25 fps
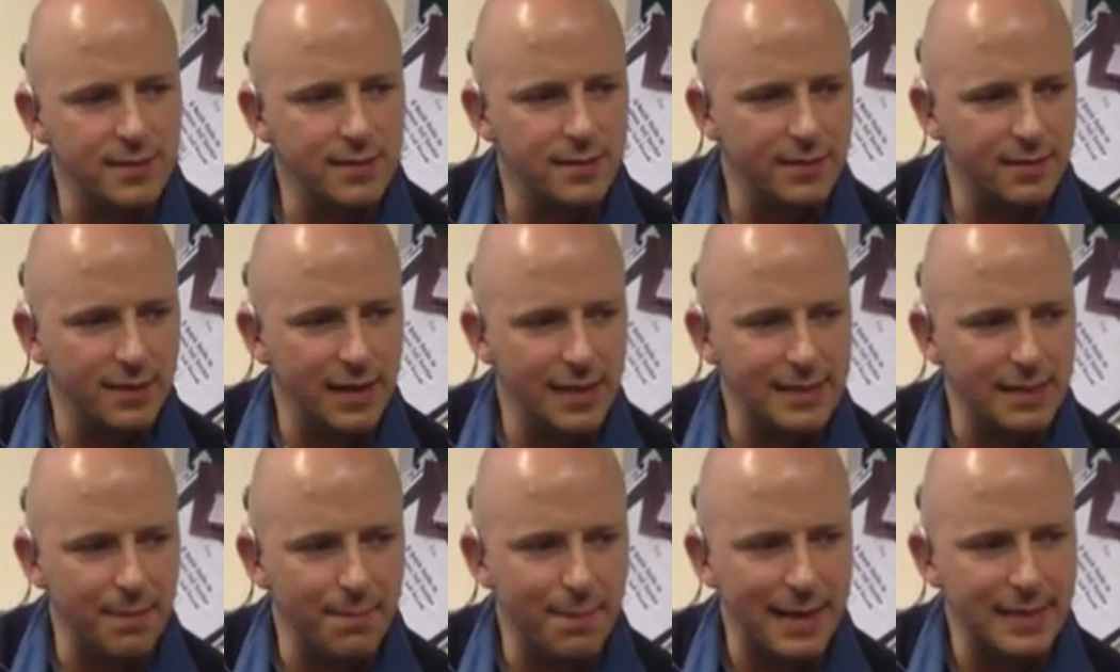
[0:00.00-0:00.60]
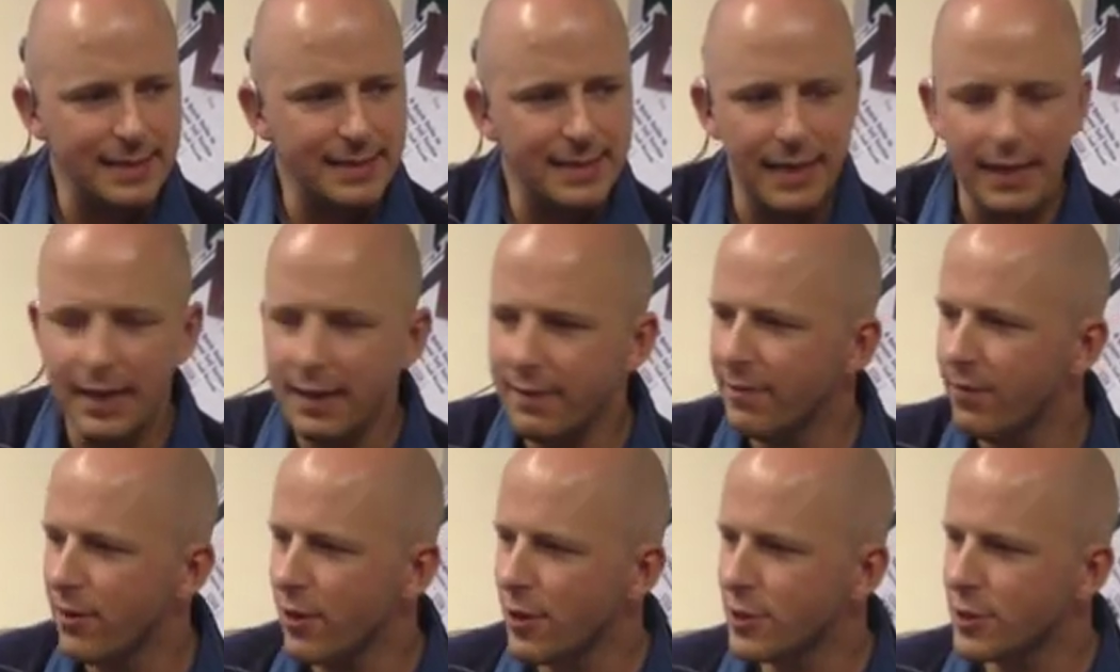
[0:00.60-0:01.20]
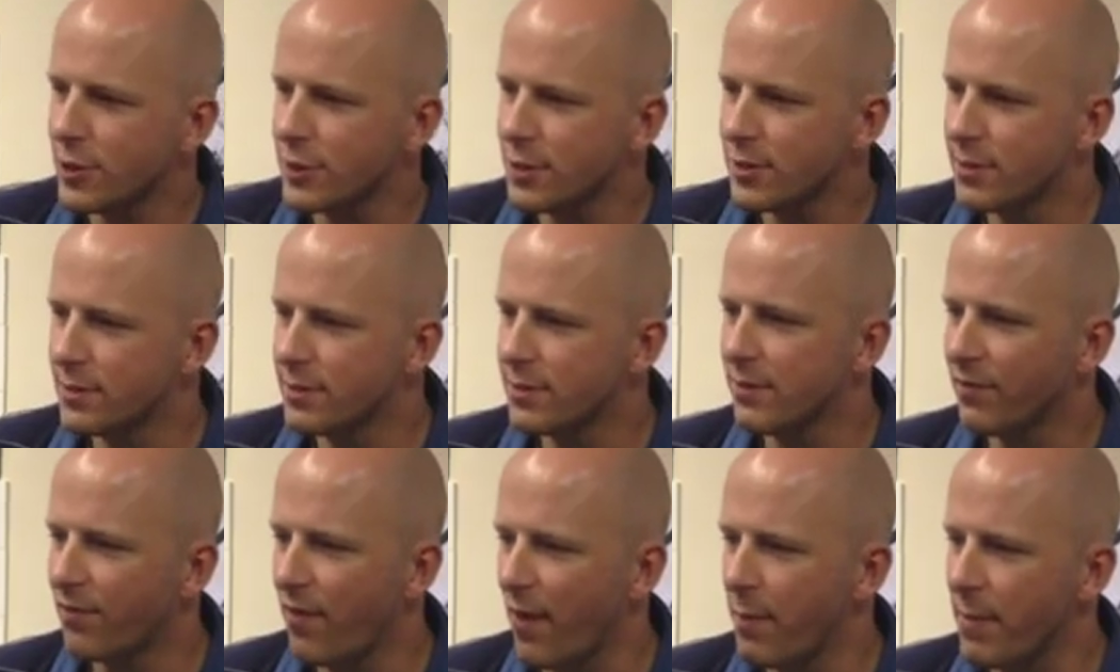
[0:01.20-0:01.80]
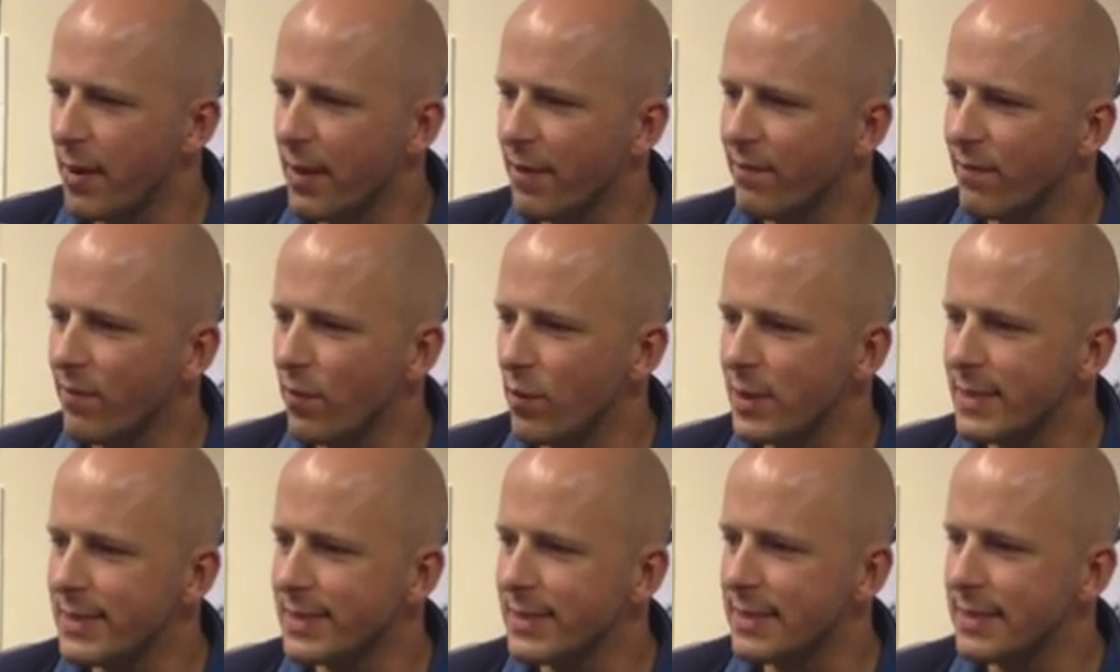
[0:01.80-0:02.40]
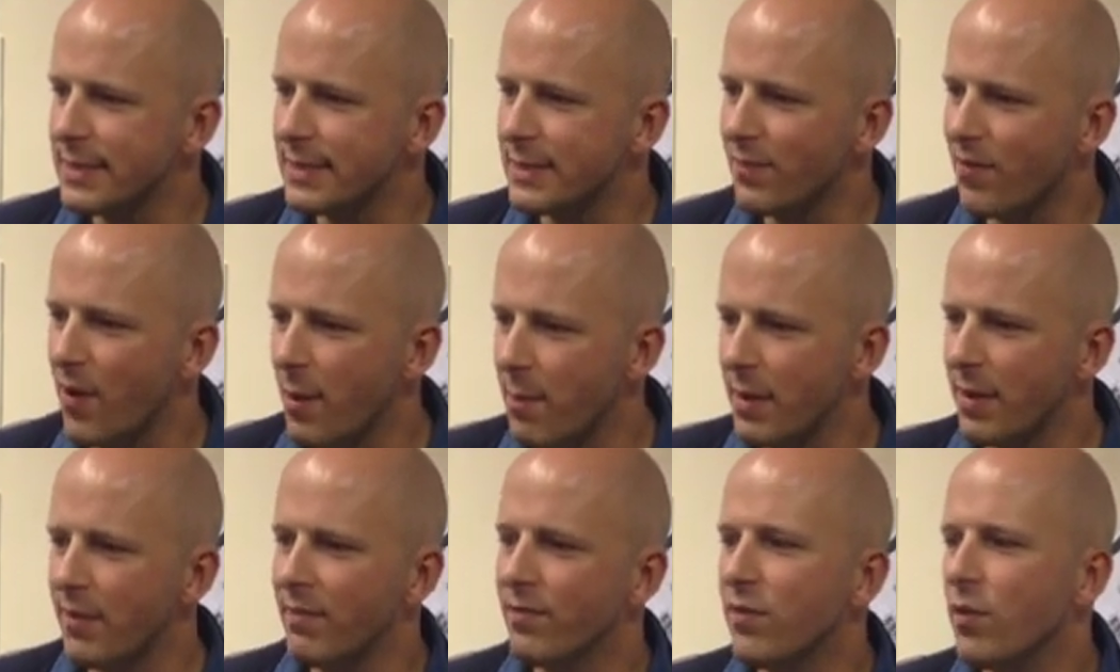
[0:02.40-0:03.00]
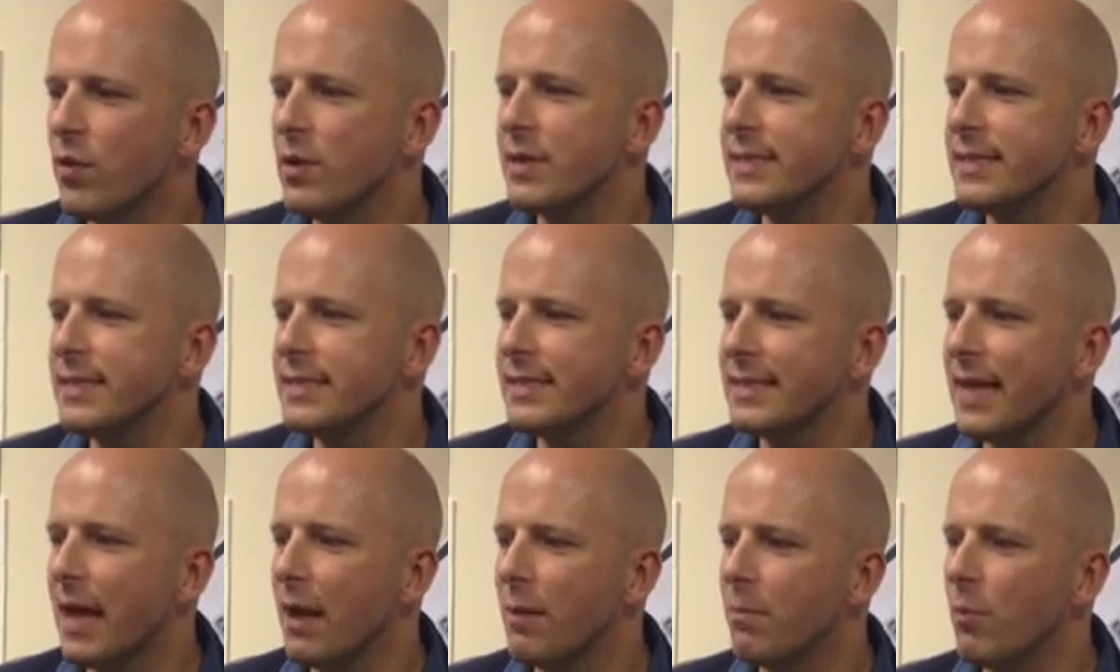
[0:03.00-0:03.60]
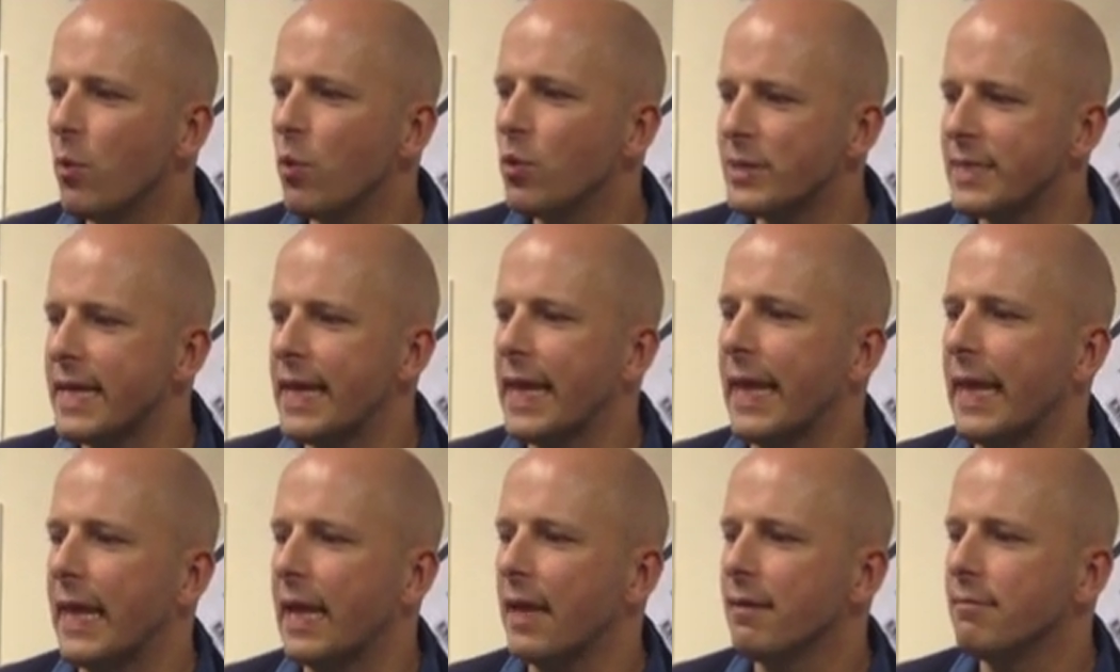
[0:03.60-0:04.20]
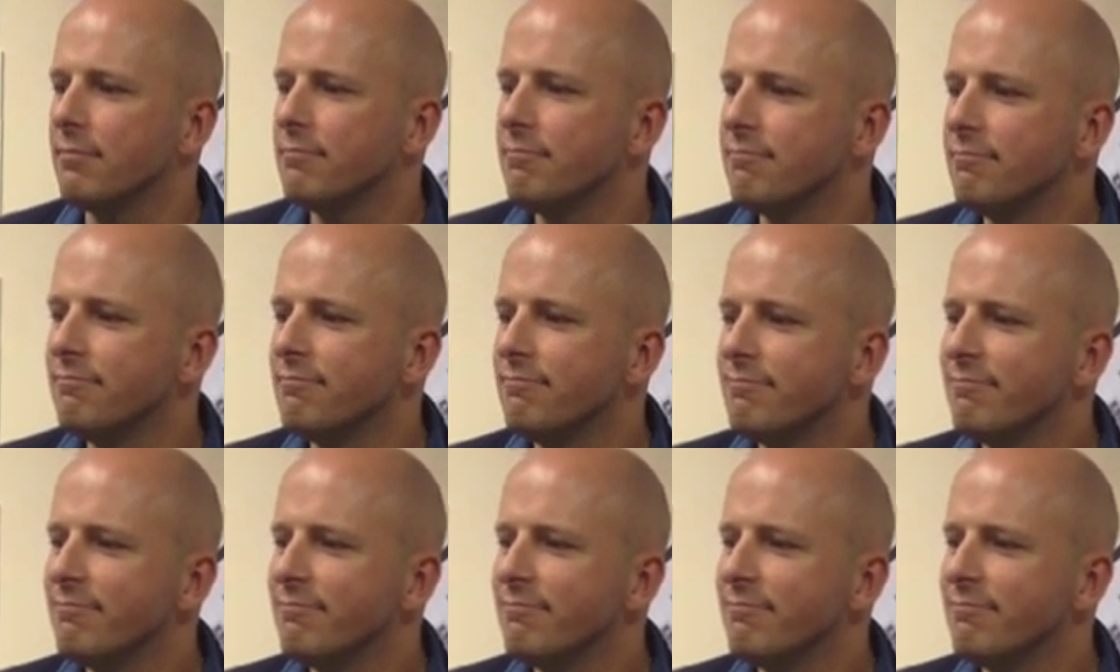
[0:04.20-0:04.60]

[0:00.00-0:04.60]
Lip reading: Because it's a masculine versus feminine voices. The feminine voices sound more tinny.